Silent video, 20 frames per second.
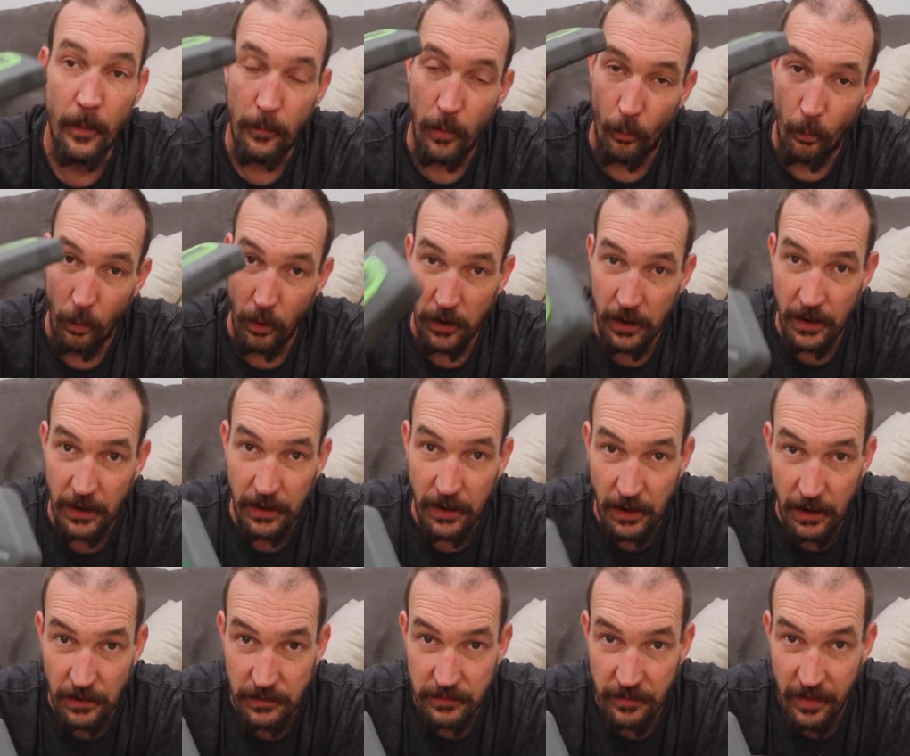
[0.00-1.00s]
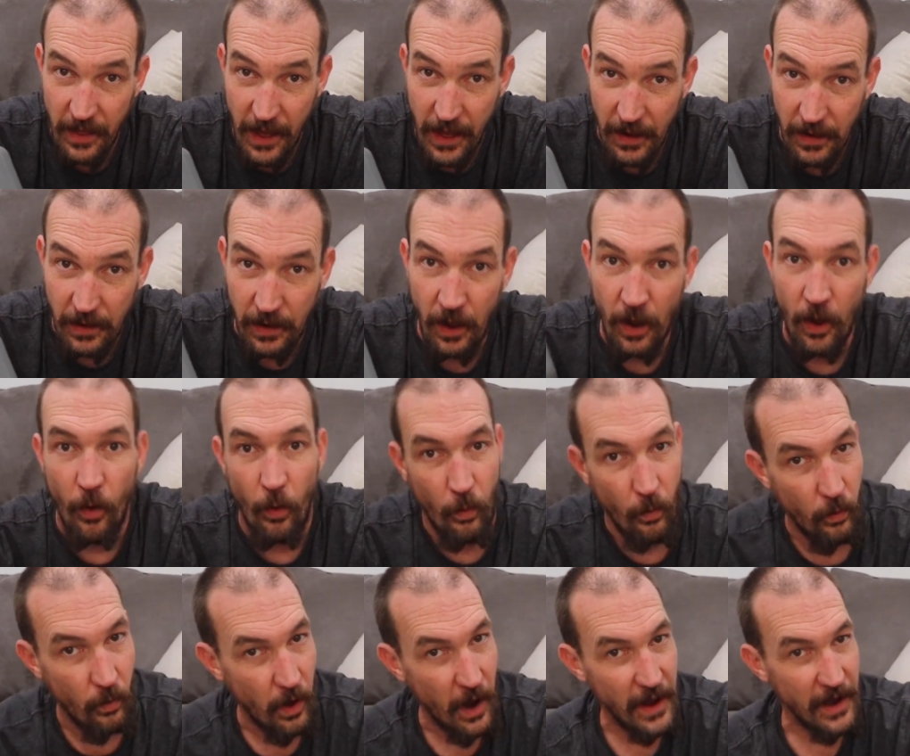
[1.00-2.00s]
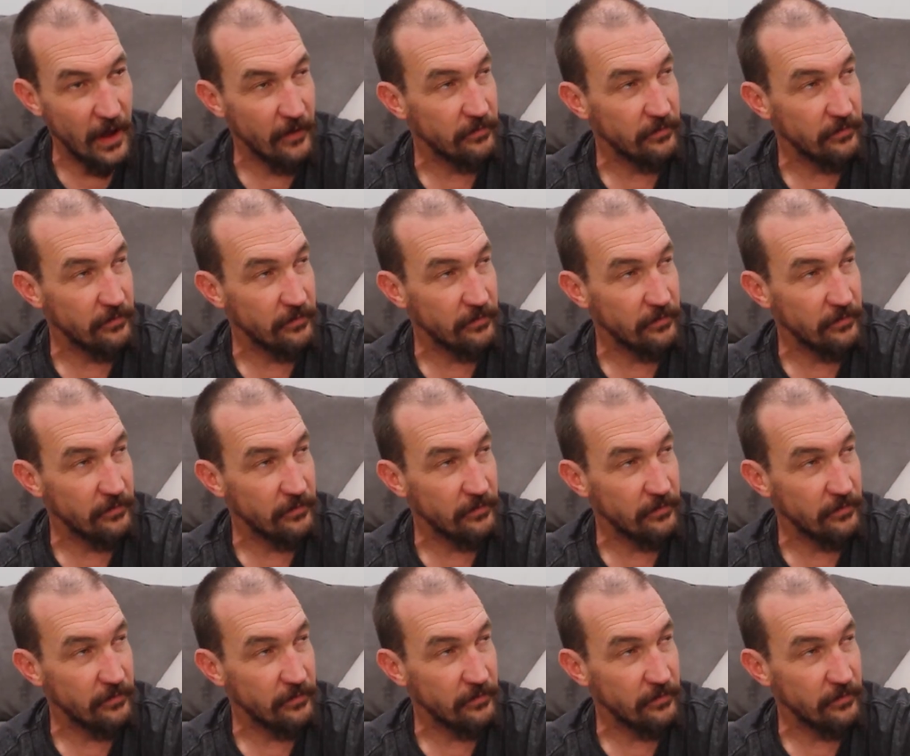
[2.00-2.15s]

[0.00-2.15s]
But we're going to get into that right